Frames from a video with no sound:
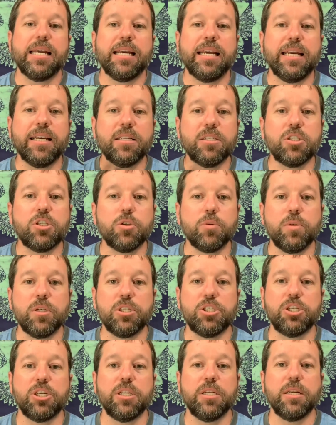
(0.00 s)

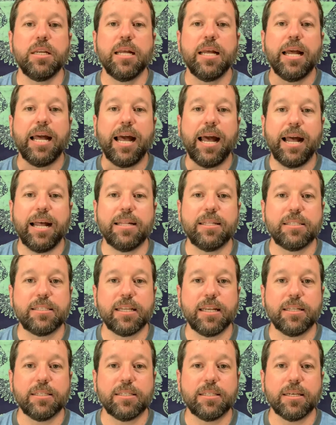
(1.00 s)
Intuition and
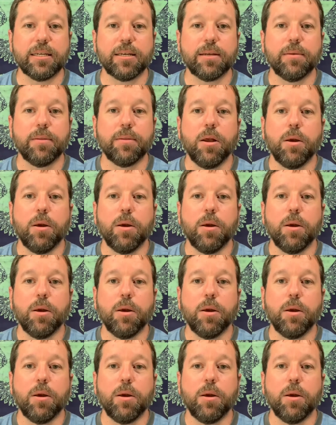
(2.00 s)
sensing.